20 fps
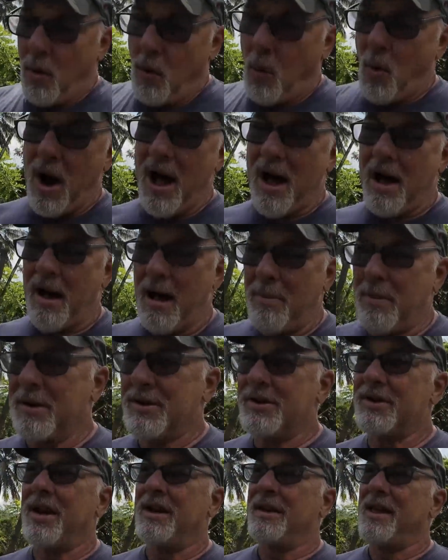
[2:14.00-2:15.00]
wow, how
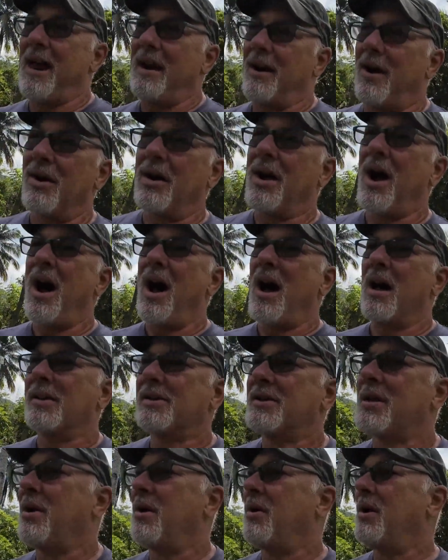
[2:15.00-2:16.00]
much did that all
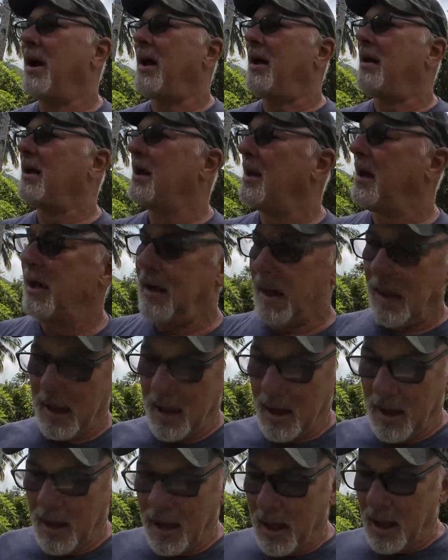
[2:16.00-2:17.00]
cost? Well,
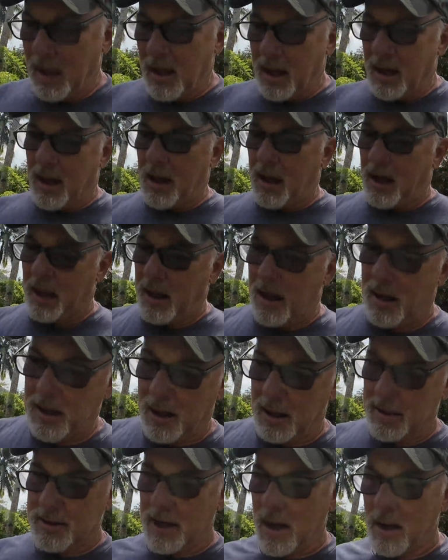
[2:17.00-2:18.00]
I'll
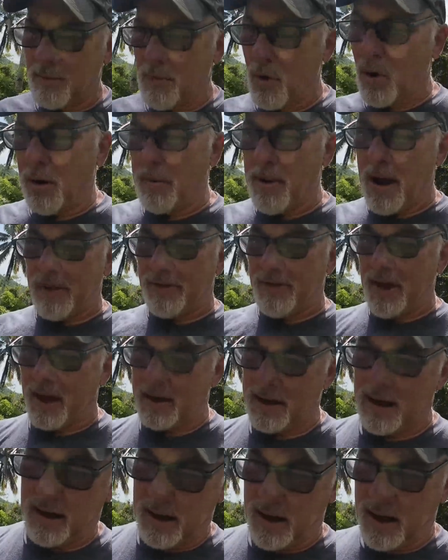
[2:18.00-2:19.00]
talk more about
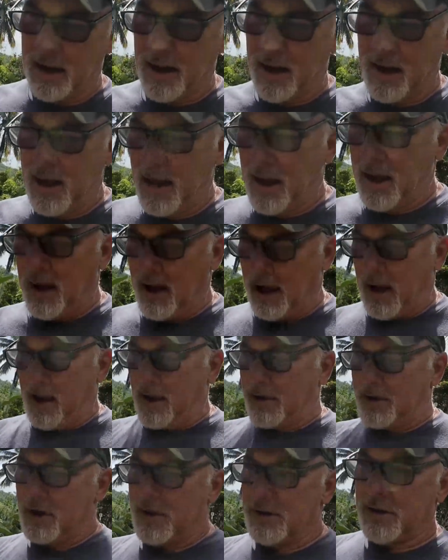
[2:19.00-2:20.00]
that here
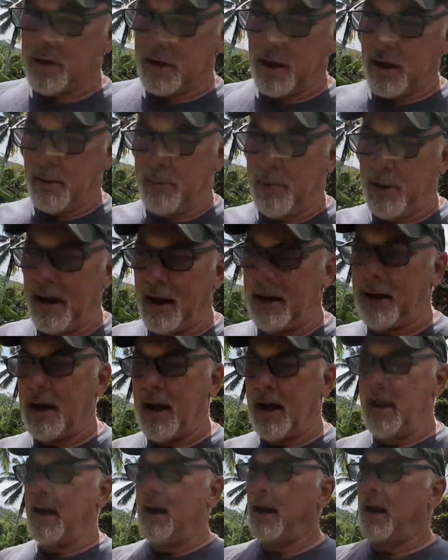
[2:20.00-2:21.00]
in just a little bit.
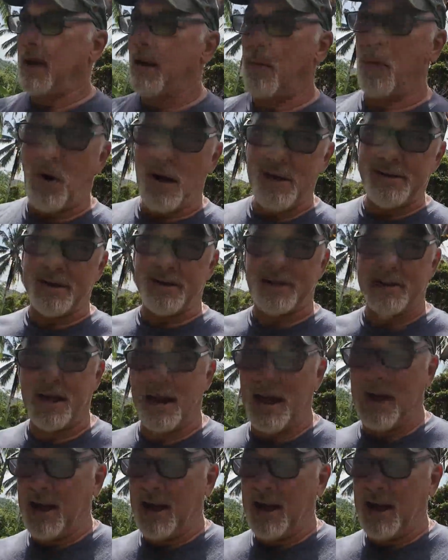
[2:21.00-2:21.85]
It wasn't